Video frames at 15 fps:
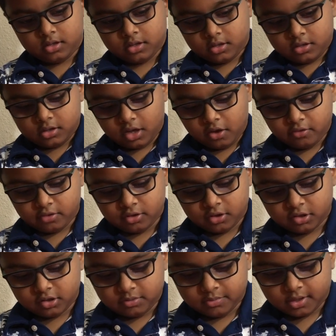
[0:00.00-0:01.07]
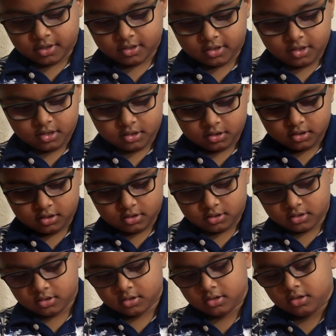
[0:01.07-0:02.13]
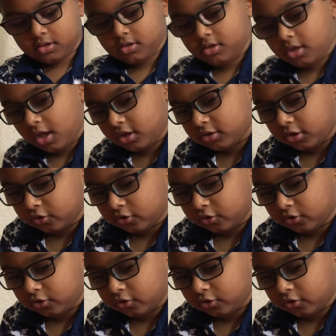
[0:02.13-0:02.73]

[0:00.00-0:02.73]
Now we need to mix it. Take